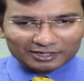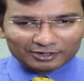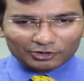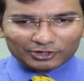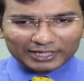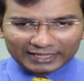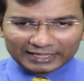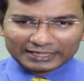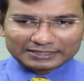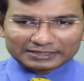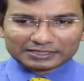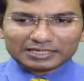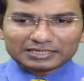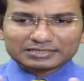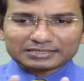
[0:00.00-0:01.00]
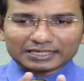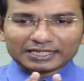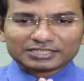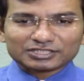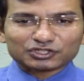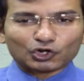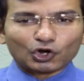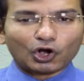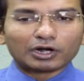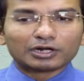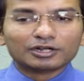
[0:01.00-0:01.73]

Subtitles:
Okay. This is called